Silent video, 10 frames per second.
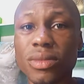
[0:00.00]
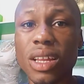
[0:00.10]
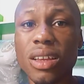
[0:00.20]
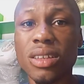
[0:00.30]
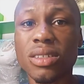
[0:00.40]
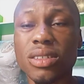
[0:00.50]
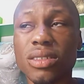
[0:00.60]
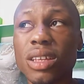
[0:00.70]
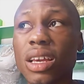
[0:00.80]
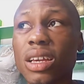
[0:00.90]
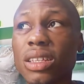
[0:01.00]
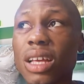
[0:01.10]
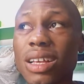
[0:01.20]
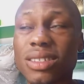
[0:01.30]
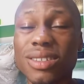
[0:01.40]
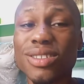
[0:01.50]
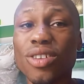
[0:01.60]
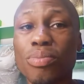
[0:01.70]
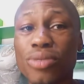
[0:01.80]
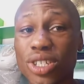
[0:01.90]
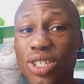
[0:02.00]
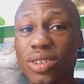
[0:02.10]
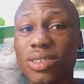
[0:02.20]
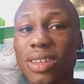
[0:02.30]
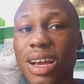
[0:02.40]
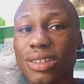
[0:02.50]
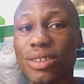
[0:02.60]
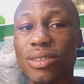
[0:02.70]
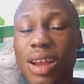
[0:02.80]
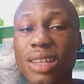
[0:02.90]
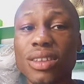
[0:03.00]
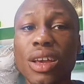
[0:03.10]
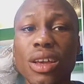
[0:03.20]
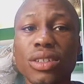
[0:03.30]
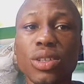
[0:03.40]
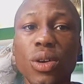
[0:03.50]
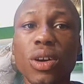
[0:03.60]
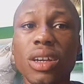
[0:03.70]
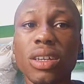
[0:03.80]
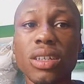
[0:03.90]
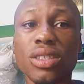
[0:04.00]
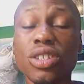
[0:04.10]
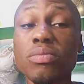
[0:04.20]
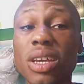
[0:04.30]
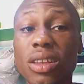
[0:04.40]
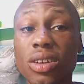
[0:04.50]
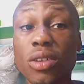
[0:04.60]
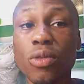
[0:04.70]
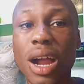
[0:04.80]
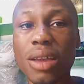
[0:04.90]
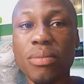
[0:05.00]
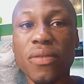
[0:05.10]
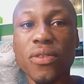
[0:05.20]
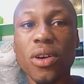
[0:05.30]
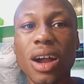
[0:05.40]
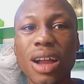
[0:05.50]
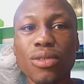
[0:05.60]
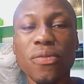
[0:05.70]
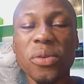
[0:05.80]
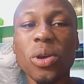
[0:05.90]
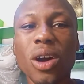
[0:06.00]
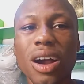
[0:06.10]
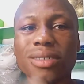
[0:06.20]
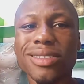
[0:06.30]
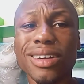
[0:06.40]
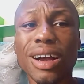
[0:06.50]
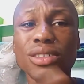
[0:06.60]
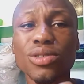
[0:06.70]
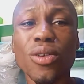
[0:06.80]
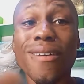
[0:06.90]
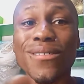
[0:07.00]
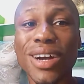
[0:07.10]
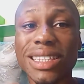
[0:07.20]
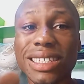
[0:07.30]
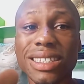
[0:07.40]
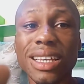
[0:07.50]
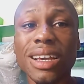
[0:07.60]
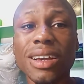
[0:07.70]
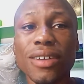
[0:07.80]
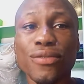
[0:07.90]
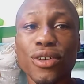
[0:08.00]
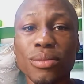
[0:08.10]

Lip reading: is their seasonal operation on that. All right. So it took me a little while before I could figure out how to convert it from